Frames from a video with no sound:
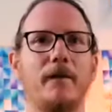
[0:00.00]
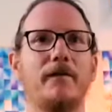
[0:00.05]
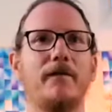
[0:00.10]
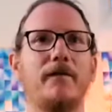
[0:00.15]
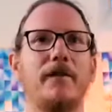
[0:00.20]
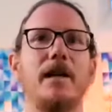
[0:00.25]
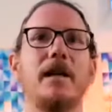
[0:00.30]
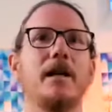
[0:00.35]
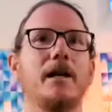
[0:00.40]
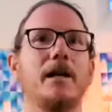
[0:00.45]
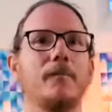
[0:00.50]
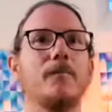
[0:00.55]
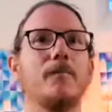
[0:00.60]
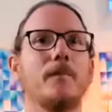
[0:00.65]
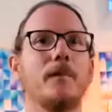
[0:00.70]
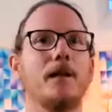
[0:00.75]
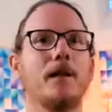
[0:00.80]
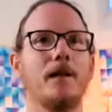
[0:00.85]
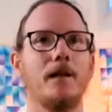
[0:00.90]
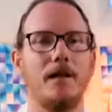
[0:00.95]
fear.
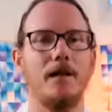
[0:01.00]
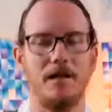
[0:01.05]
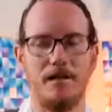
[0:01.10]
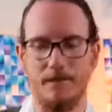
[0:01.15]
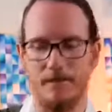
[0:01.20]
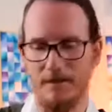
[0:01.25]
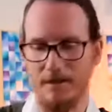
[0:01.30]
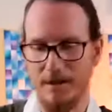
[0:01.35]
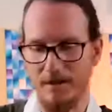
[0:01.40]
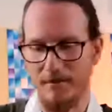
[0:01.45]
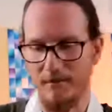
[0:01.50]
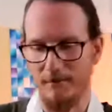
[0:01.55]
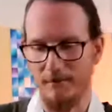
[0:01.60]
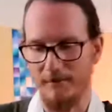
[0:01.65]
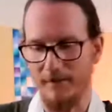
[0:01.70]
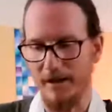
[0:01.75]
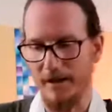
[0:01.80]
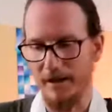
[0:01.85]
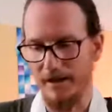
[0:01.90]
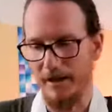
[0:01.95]
There's a sense of
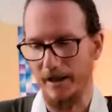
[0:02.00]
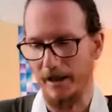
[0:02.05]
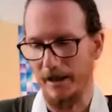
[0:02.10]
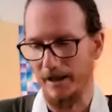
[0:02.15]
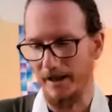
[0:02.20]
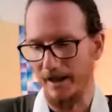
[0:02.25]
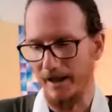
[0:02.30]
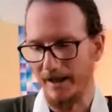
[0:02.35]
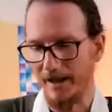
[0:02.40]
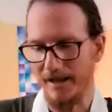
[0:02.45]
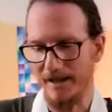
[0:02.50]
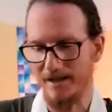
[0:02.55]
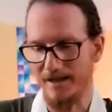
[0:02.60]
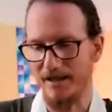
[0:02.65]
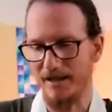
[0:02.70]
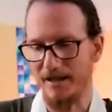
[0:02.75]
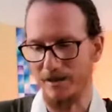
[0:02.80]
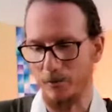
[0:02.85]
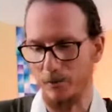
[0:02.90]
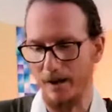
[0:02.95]
fear there, and that
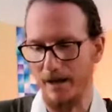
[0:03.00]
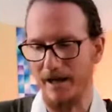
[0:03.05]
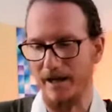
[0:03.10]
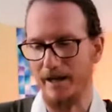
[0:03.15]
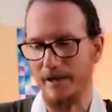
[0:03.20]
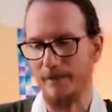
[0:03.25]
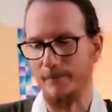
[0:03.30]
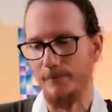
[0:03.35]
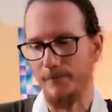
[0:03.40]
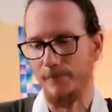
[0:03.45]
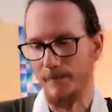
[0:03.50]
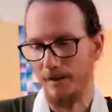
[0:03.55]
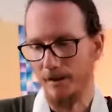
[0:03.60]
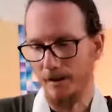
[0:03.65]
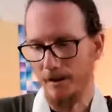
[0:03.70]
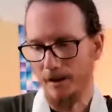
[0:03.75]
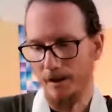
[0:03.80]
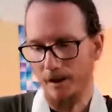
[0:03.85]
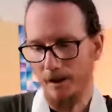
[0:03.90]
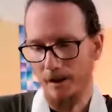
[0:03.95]
gets in the way.
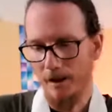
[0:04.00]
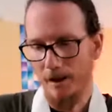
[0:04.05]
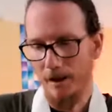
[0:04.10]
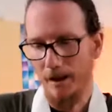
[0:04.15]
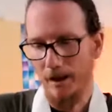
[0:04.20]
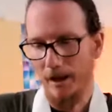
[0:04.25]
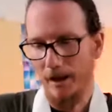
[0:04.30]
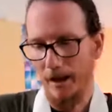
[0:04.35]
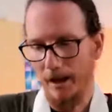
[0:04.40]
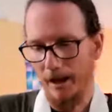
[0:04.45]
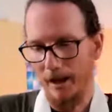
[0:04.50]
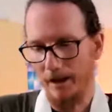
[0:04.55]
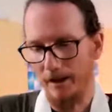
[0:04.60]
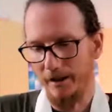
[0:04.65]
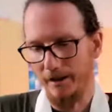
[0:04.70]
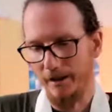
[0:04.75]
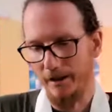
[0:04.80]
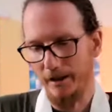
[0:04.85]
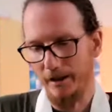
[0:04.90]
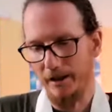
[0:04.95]

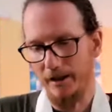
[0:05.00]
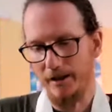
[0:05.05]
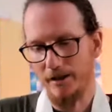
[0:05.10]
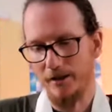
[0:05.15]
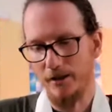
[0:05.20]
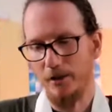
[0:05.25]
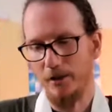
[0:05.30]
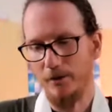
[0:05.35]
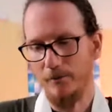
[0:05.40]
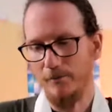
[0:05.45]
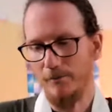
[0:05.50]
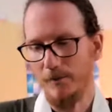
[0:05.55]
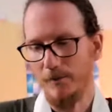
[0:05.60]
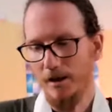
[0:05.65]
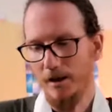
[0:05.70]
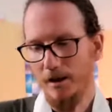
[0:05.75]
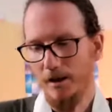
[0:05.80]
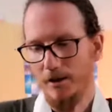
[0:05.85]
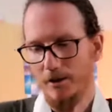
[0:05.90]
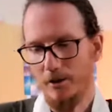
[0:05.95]
And so
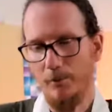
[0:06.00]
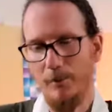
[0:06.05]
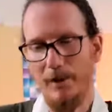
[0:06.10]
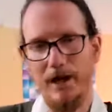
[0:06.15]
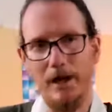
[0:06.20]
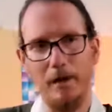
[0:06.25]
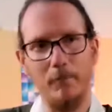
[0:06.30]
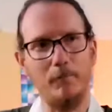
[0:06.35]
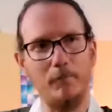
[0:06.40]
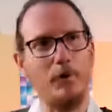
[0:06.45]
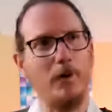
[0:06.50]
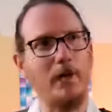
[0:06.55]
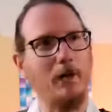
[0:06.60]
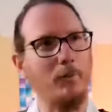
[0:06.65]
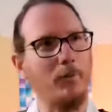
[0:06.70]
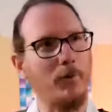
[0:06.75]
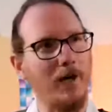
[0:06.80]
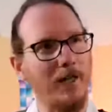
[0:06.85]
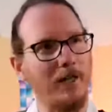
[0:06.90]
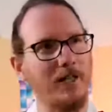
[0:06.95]
when I'm
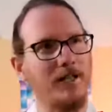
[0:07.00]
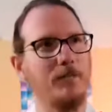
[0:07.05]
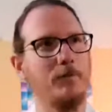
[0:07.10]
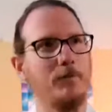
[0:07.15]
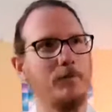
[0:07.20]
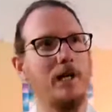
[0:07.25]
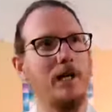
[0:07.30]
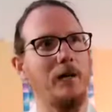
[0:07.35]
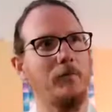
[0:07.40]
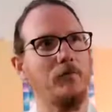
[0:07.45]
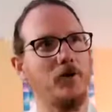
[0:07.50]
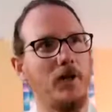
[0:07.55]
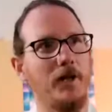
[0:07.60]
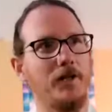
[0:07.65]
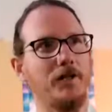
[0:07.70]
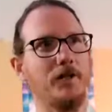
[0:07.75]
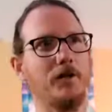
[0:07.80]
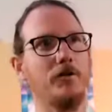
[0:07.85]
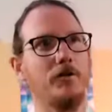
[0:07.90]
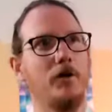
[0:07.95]
practicing, when I'm
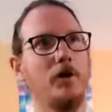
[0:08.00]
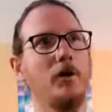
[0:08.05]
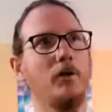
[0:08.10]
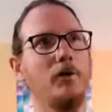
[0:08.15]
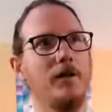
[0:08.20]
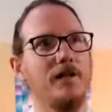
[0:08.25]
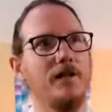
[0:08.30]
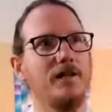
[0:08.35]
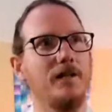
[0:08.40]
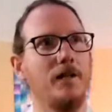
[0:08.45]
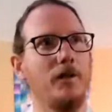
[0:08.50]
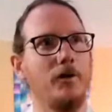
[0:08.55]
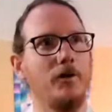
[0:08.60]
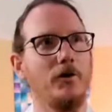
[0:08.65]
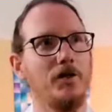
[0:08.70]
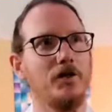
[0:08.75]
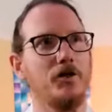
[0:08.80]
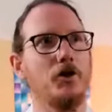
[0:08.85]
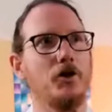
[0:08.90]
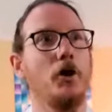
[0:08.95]
trying to grow, there's on
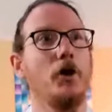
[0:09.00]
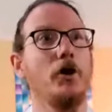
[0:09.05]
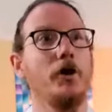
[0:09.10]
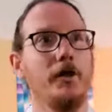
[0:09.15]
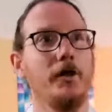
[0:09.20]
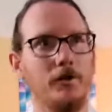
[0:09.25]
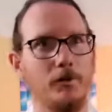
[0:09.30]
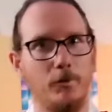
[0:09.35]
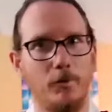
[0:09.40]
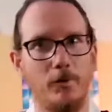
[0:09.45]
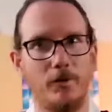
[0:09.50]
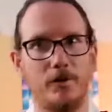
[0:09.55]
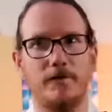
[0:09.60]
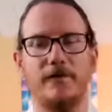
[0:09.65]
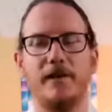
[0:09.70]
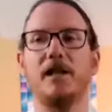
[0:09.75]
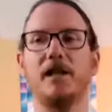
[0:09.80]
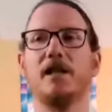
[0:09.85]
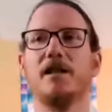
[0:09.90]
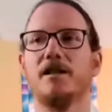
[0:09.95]
this journey towards
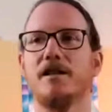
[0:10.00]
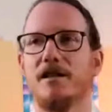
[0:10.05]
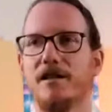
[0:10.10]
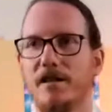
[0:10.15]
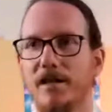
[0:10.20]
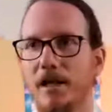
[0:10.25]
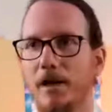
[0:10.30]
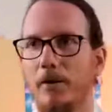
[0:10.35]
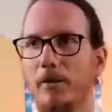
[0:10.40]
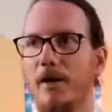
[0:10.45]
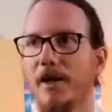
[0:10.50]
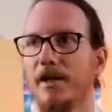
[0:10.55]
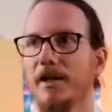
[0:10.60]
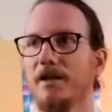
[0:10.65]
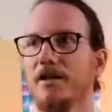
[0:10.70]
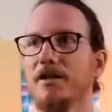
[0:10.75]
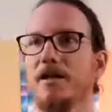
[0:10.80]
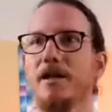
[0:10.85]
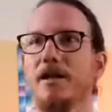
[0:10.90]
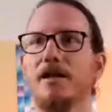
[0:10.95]
fearlessness in a way,
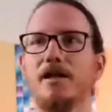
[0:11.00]
there's